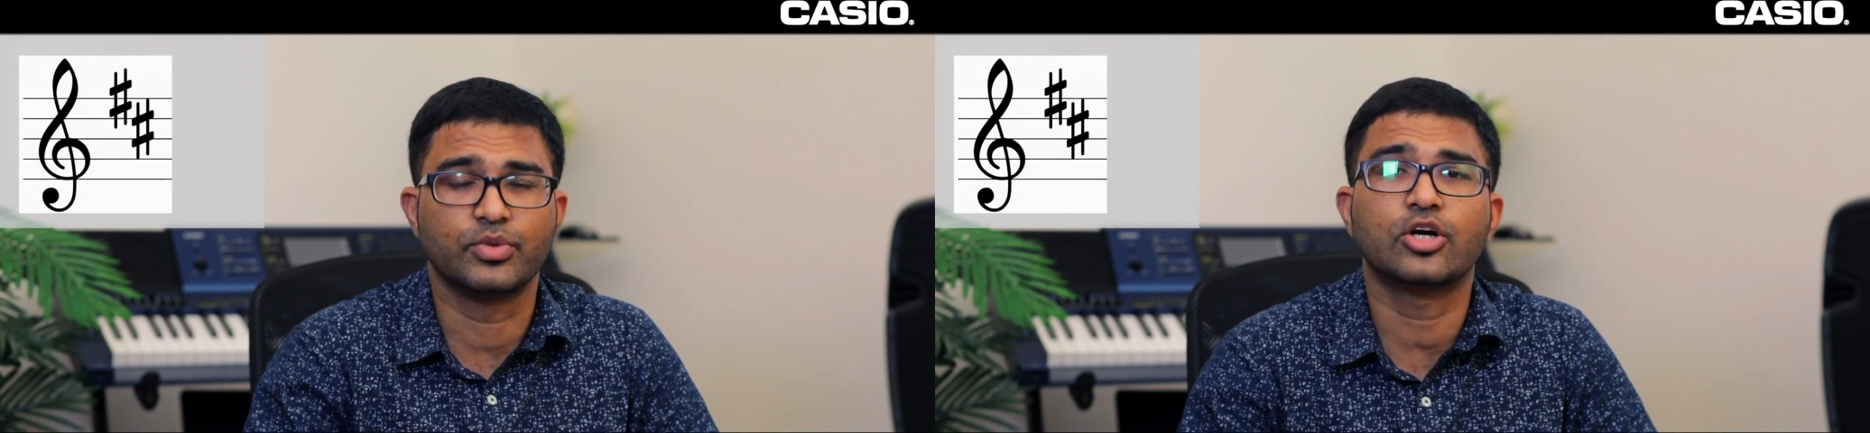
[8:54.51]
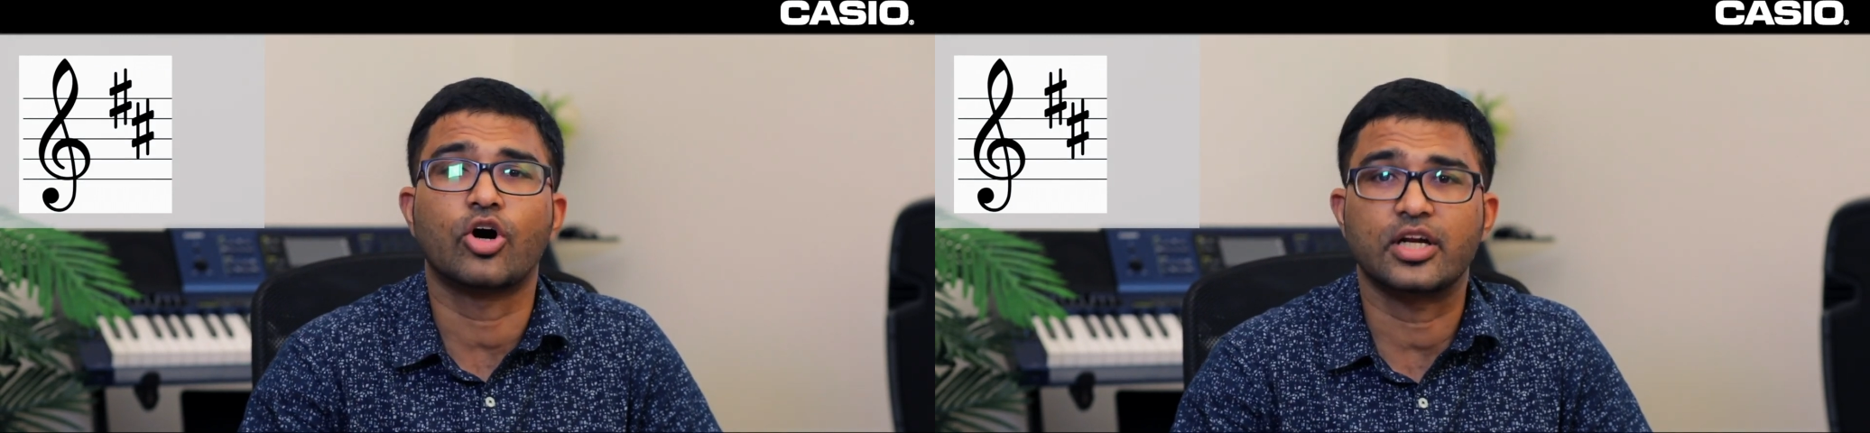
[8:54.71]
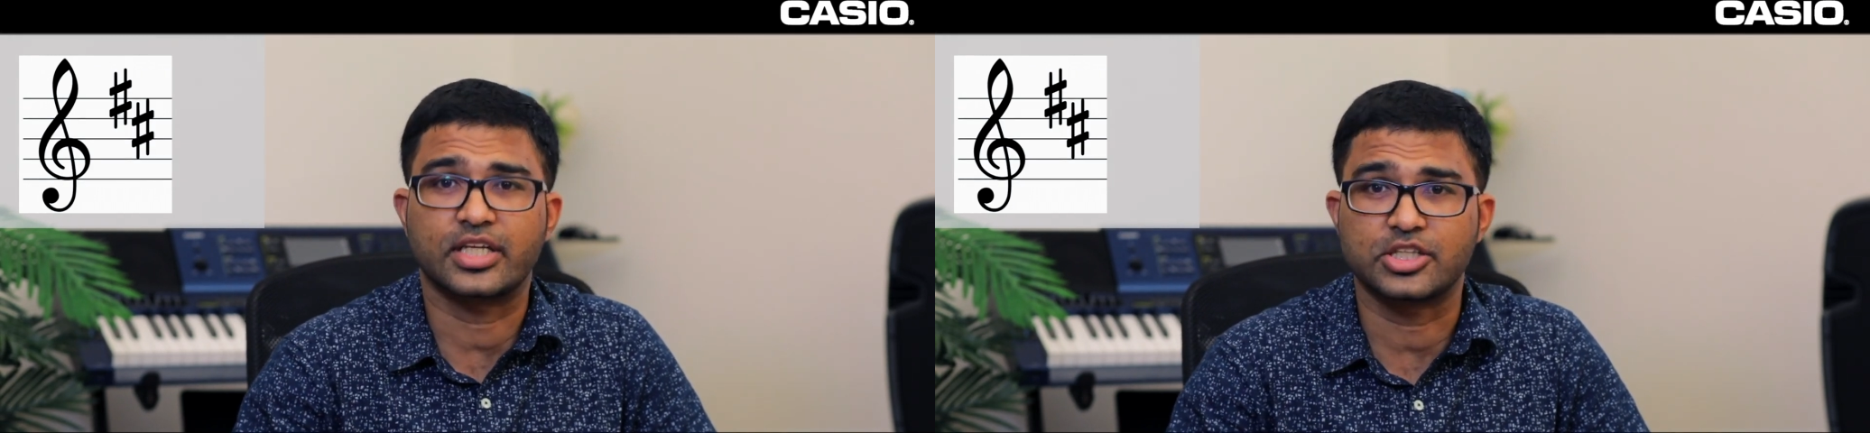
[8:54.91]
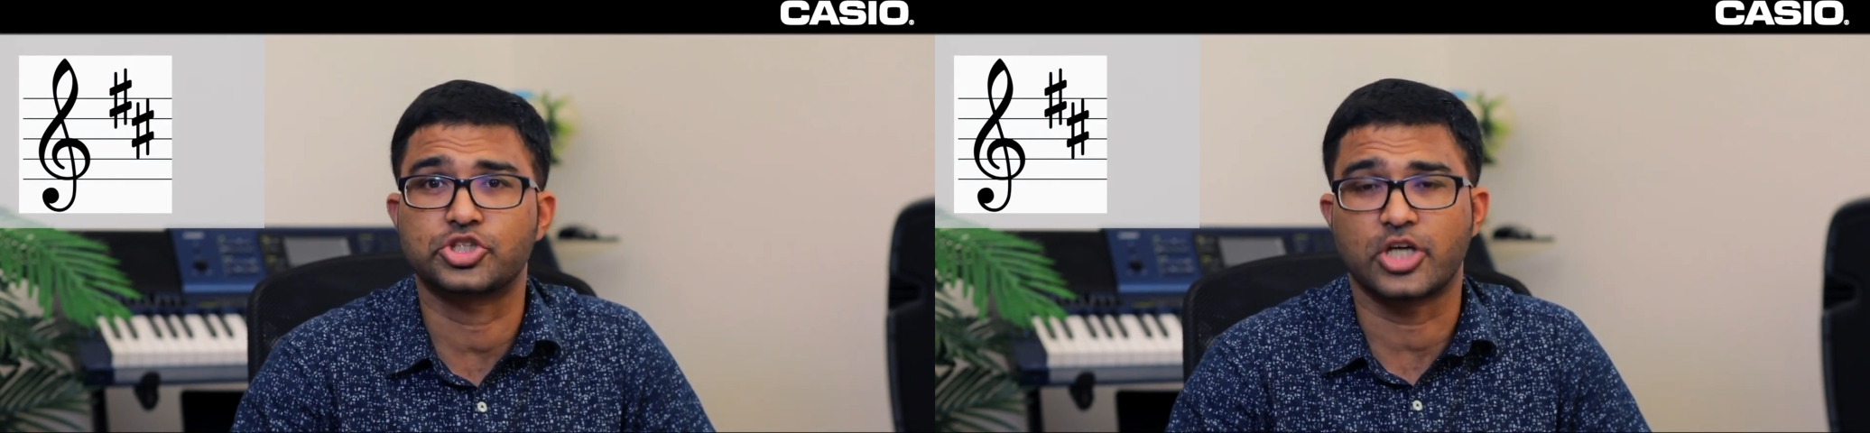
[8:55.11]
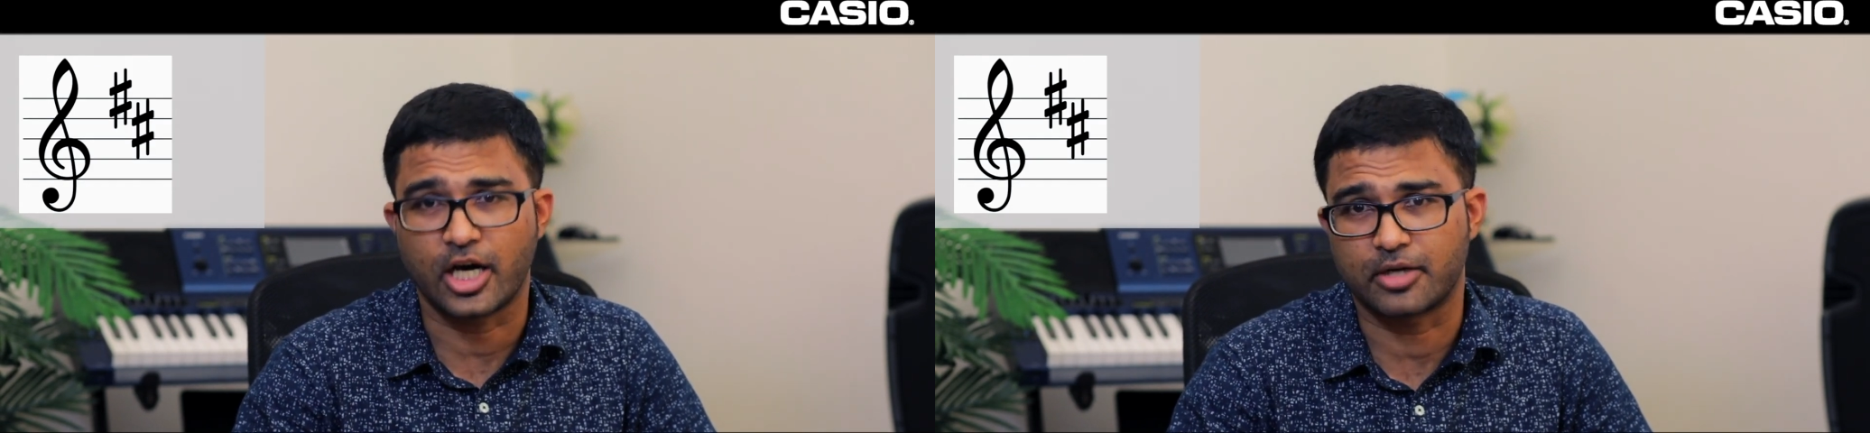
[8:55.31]
We call it a
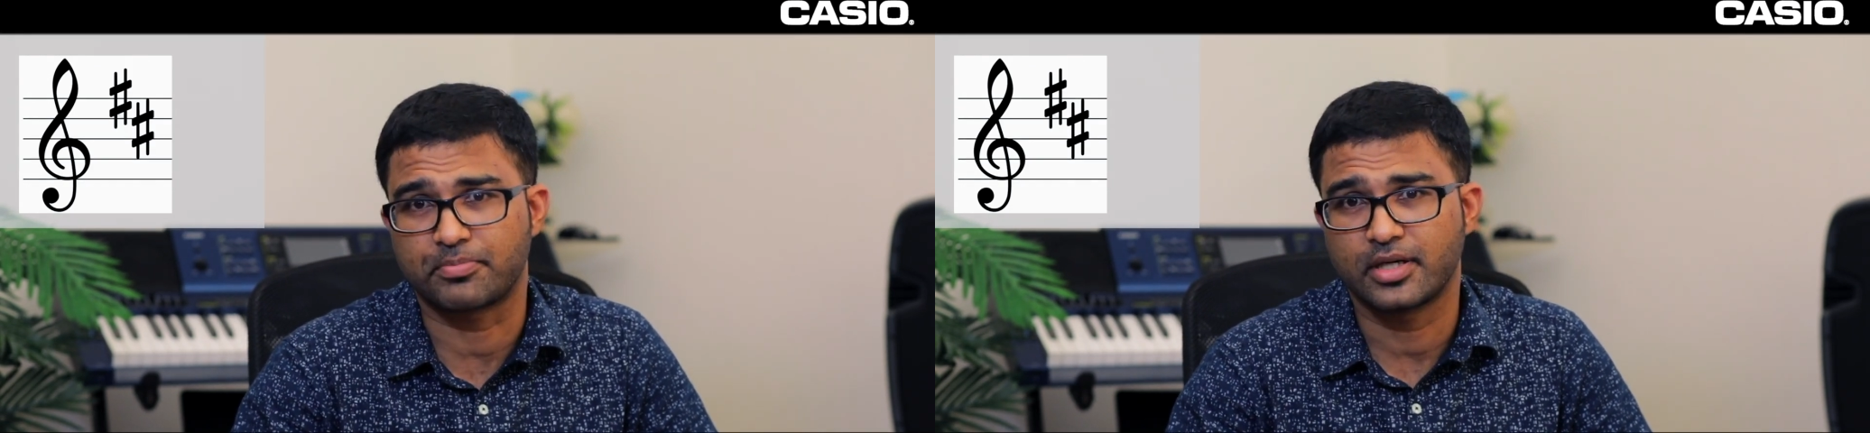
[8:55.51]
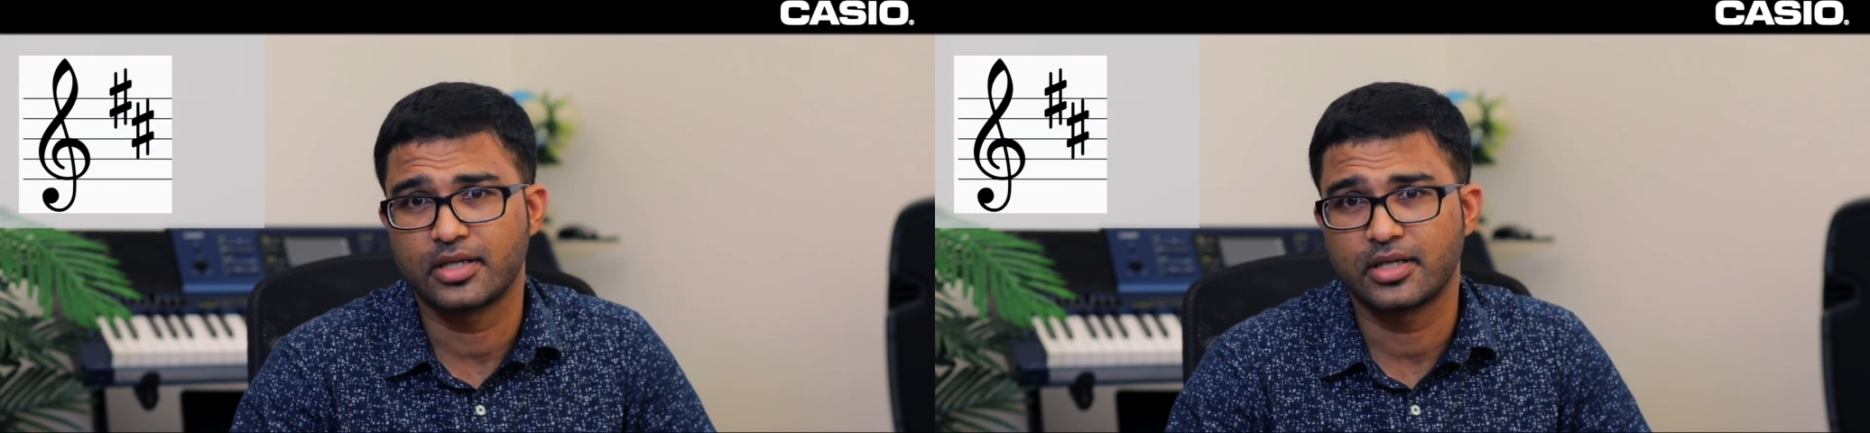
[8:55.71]
sharp.